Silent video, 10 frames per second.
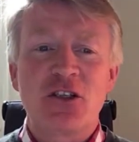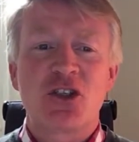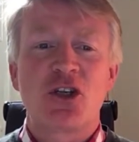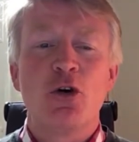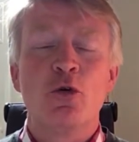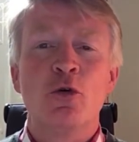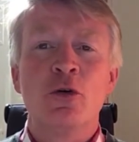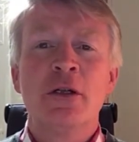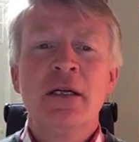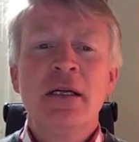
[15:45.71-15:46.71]

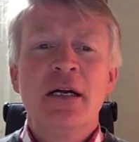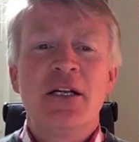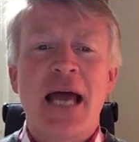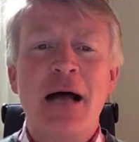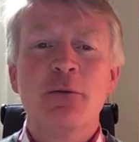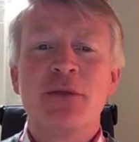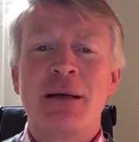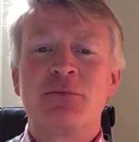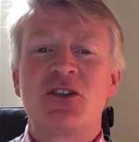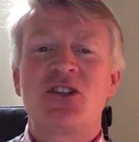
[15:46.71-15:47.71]
school and helped
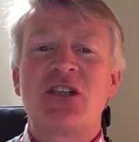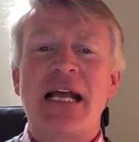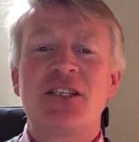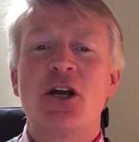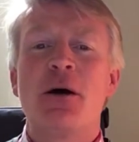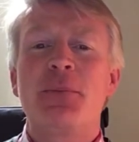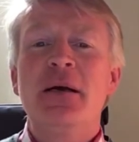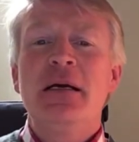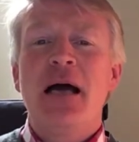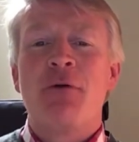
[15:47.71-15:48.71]
them to set up
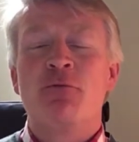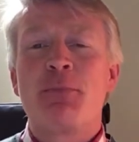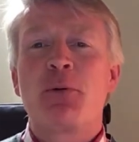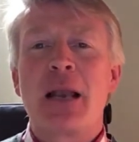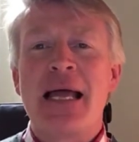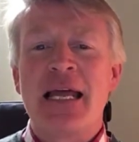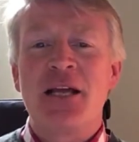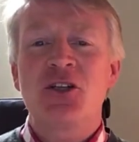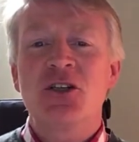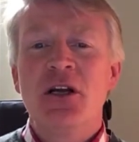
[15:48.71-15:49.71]
and
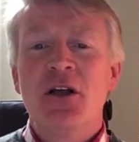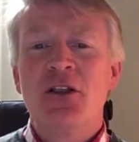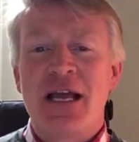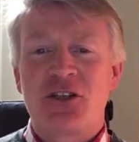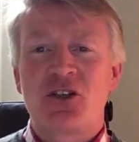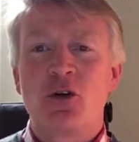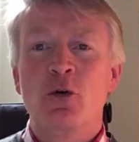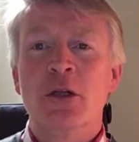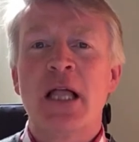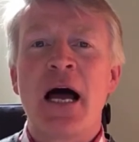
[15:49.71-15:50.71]
replenish their
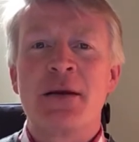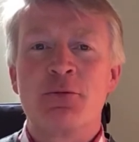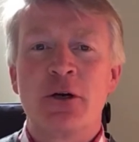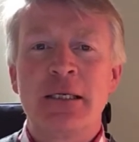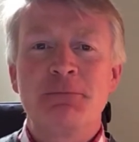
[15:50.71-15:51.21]
school library.